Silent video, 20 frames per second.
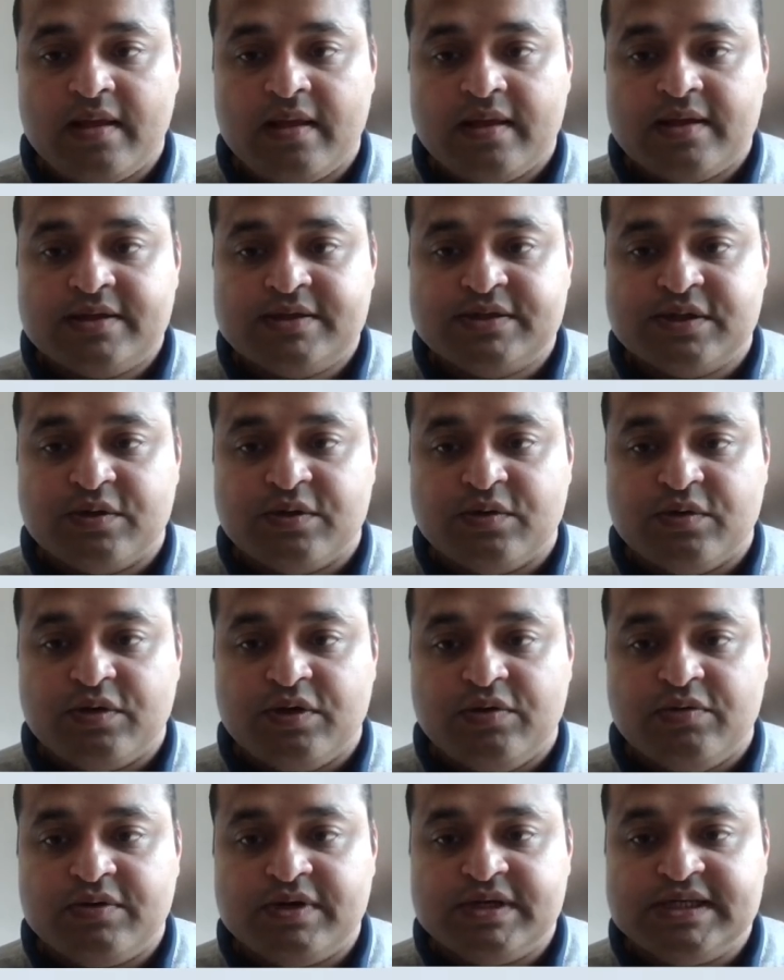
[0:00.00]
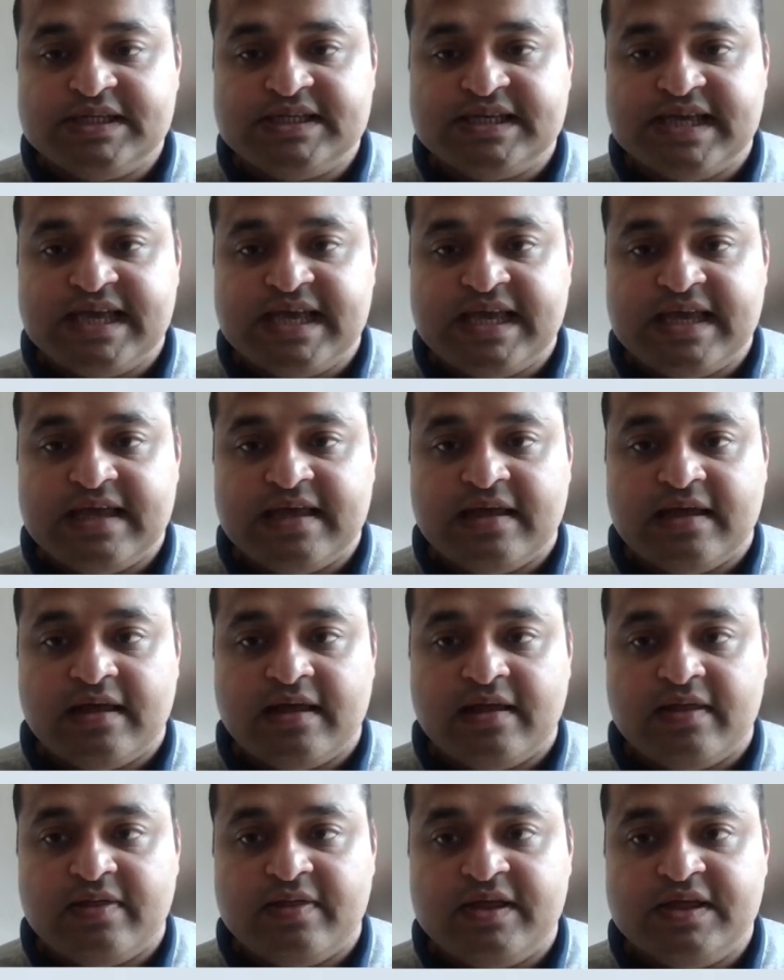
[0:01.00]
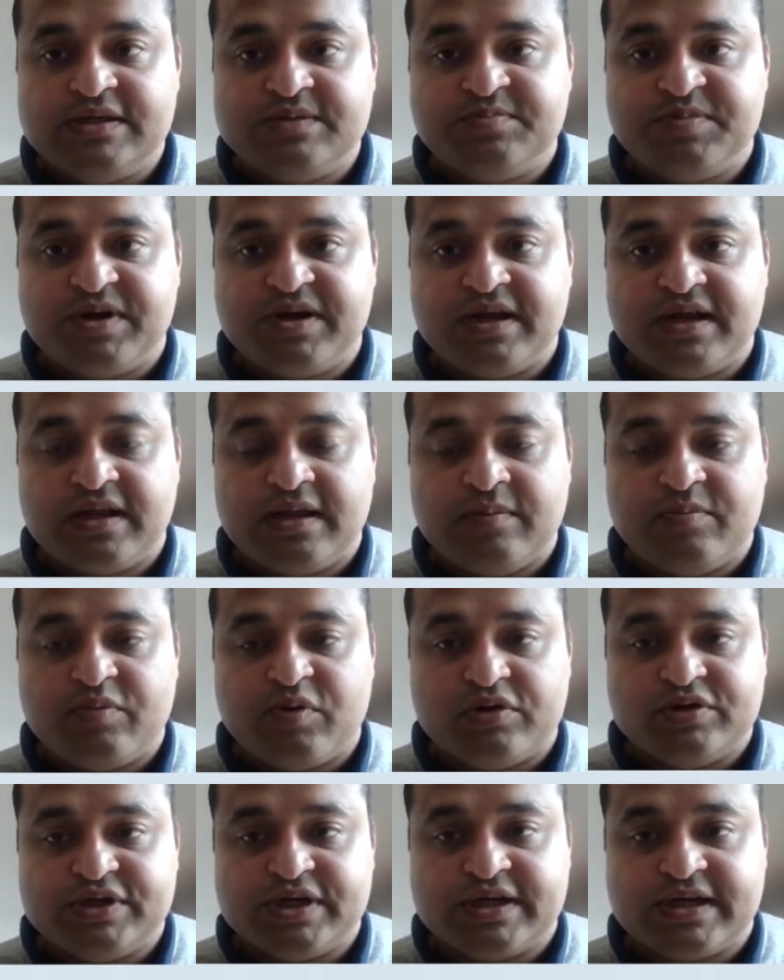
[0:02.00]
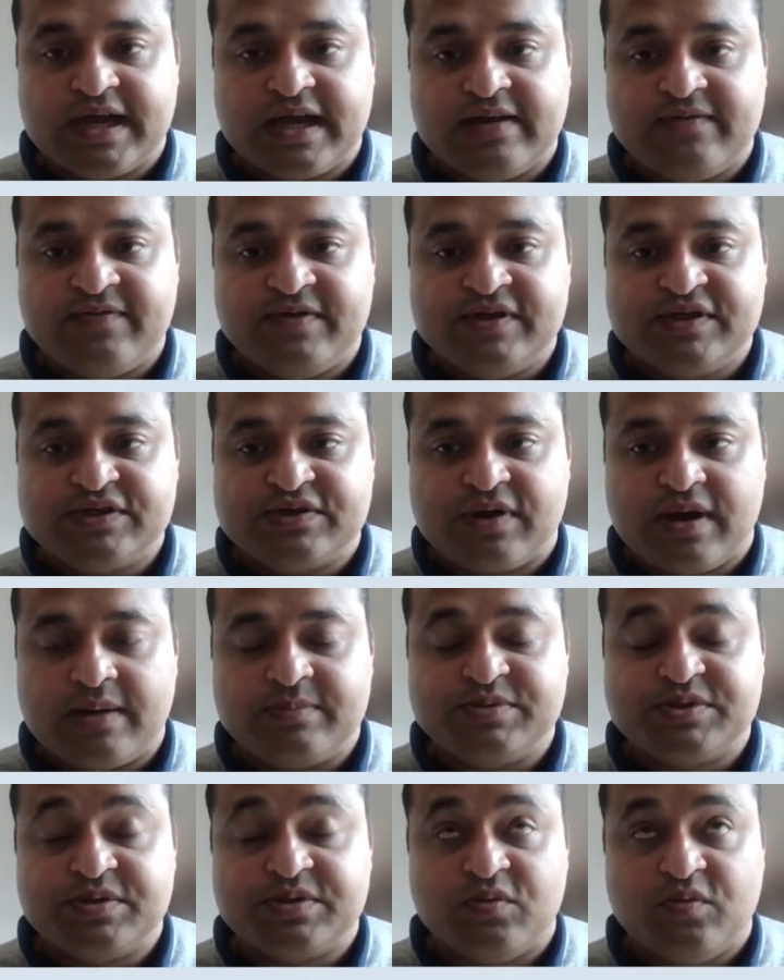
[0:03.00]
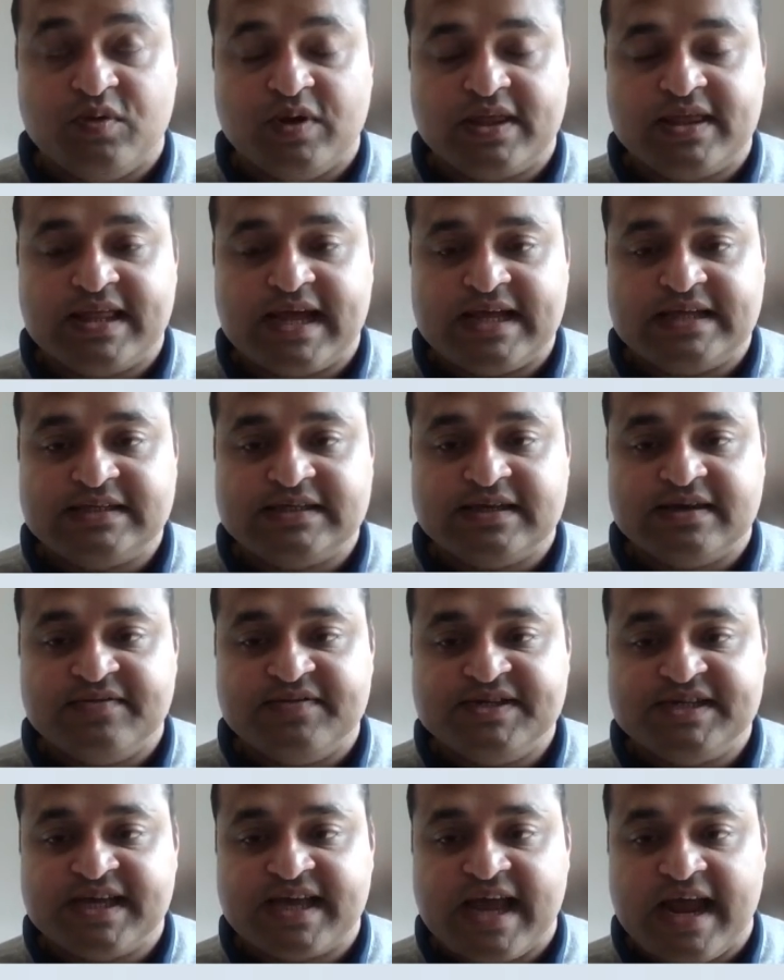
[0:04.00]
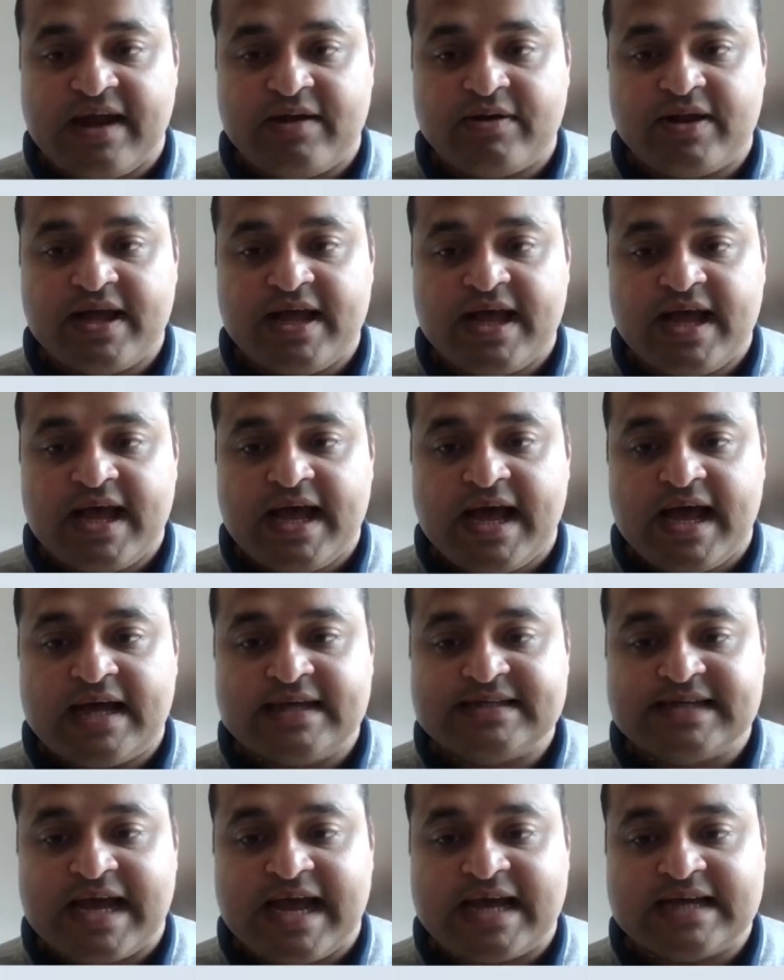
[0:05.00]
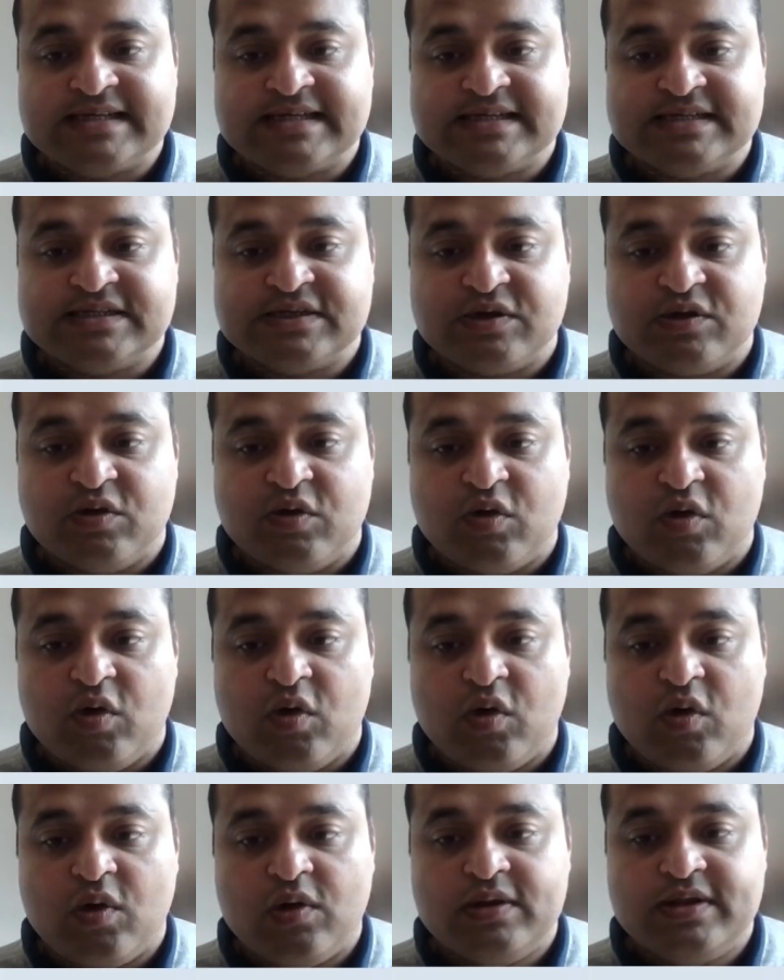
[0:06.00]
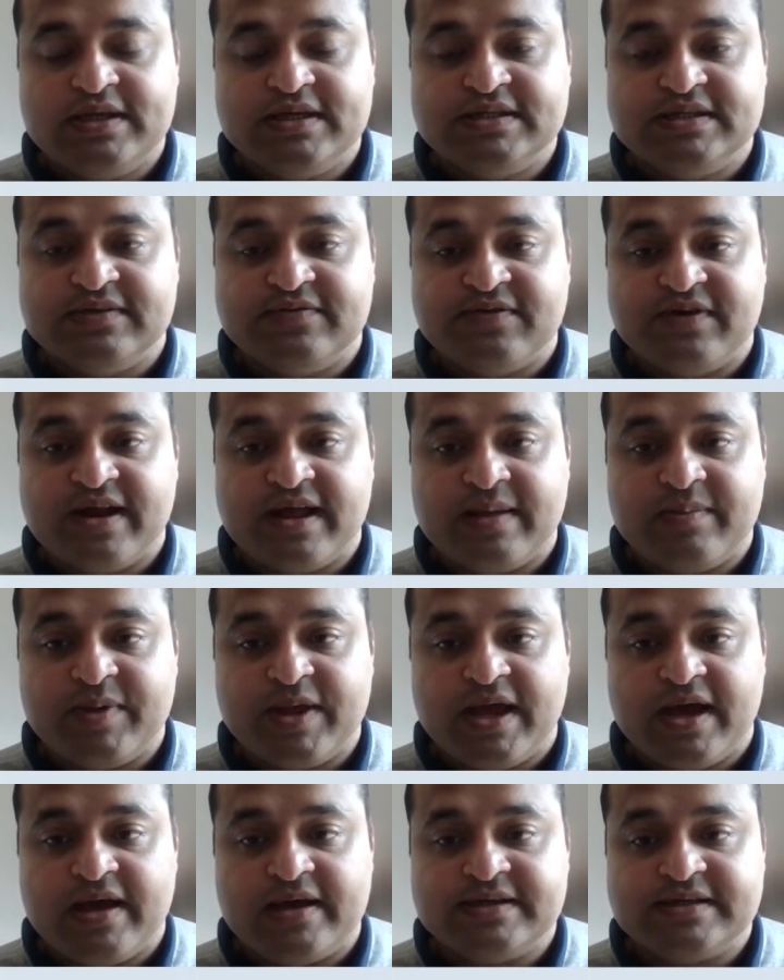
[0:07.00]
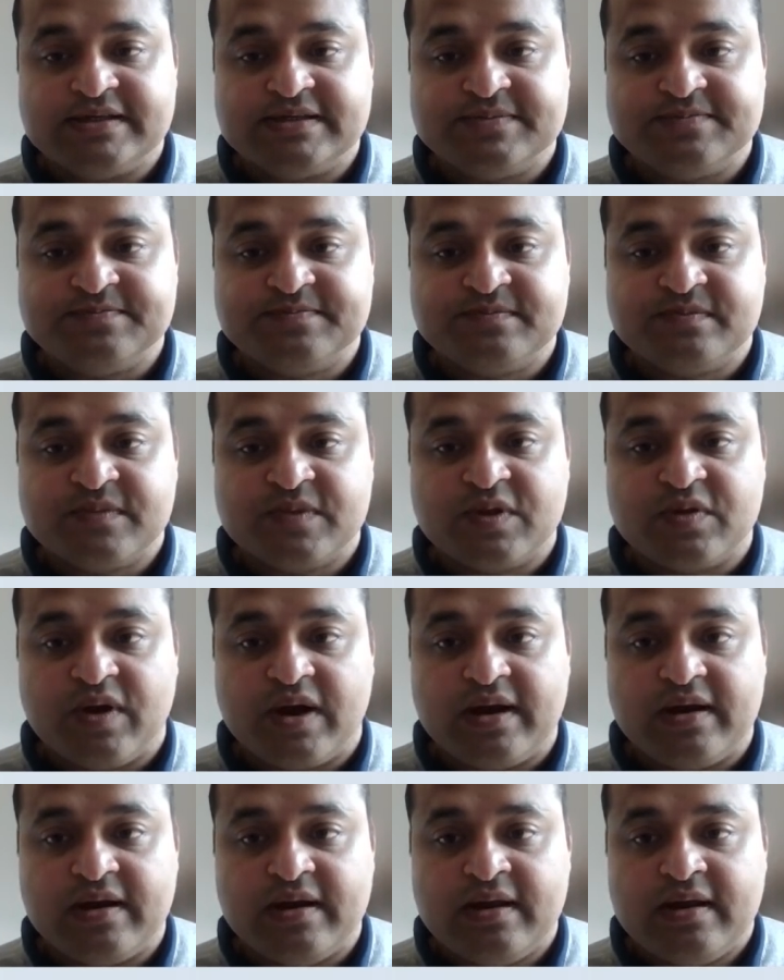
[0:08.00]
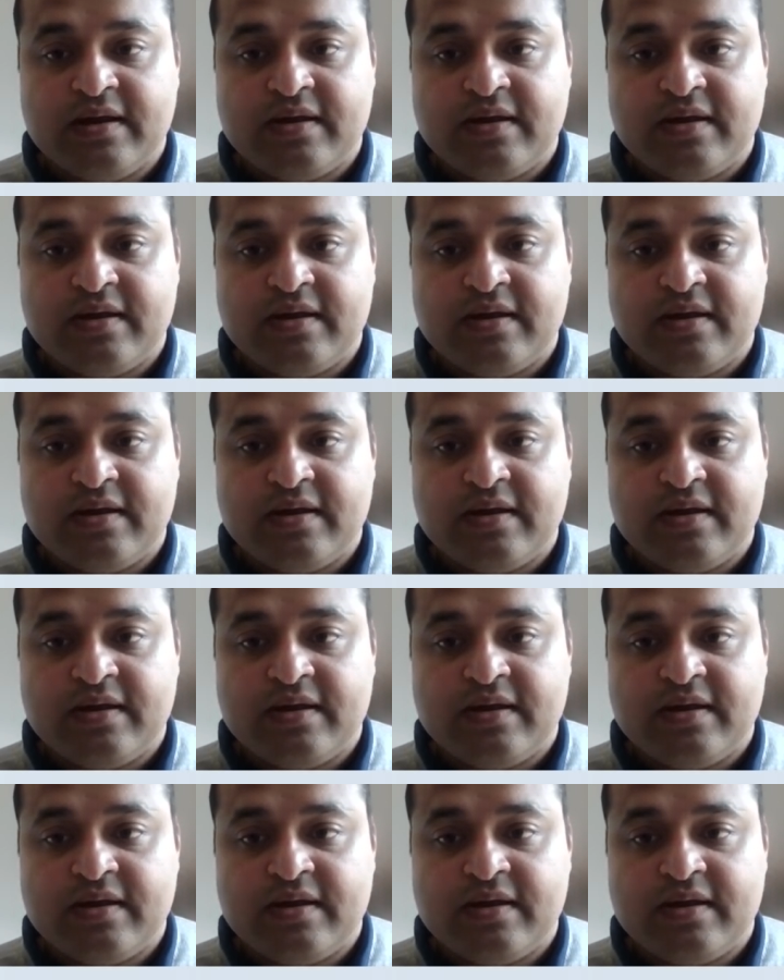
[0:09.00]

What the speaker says: So you can see this particular project, ElephantStripes, with that service account, has access to all these different APIs, right?